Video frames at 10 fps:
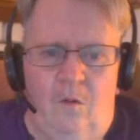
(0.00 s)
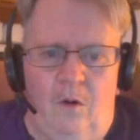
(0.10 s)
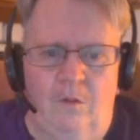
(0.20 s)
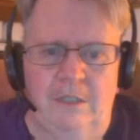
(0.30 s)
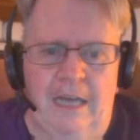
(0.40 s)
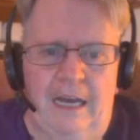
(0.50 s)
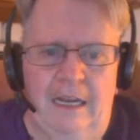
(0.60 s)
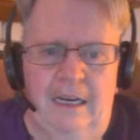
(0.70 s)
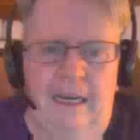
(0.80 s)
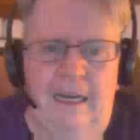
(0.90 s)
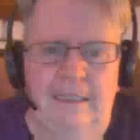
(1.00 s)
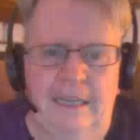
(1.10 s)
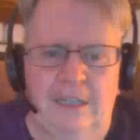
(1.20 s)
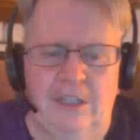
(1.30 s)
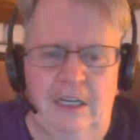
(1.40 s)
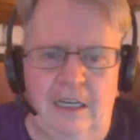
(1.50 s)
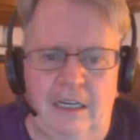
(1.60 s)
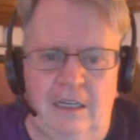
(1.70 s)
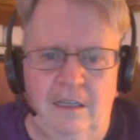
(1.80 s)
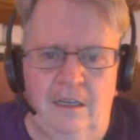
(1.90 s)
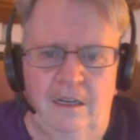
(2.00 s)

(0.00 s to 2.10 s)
What was that incantation again?